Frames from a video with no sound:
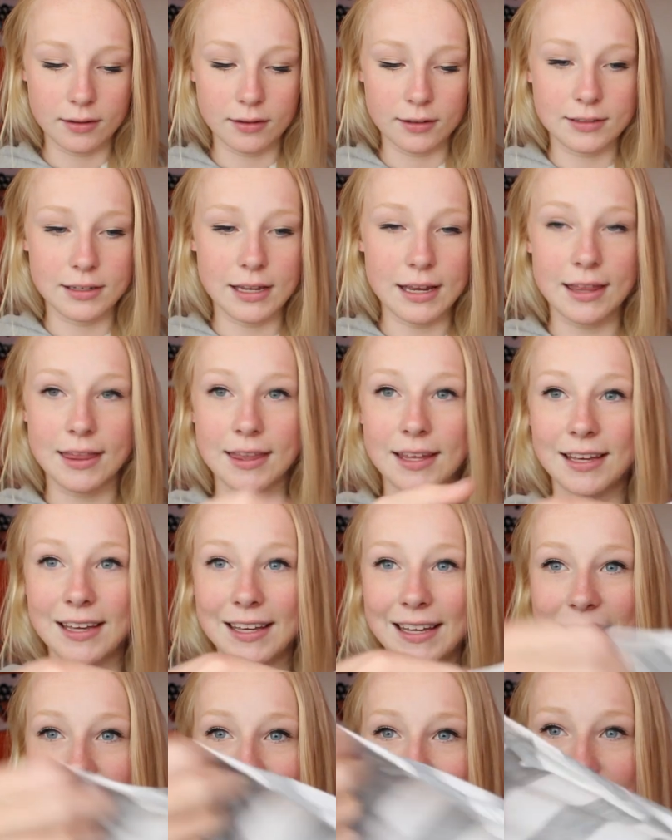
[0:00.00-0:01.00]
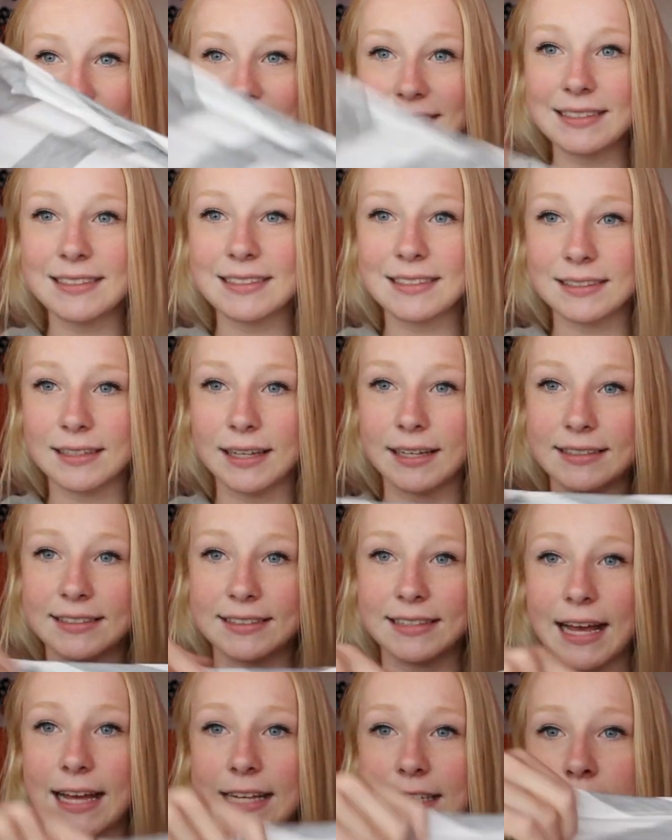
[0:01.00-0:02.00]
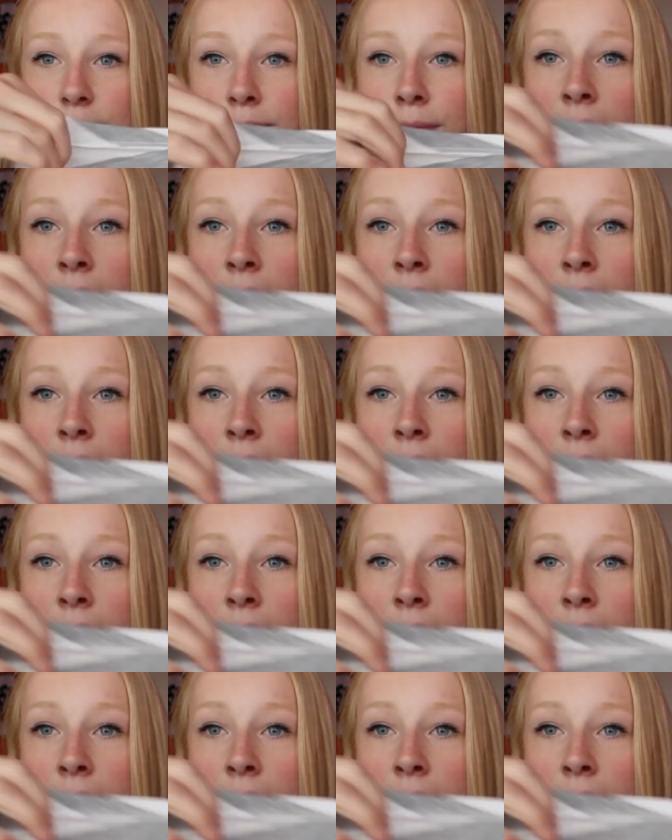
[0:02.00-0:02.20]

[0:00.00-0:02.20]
Looks like this. It says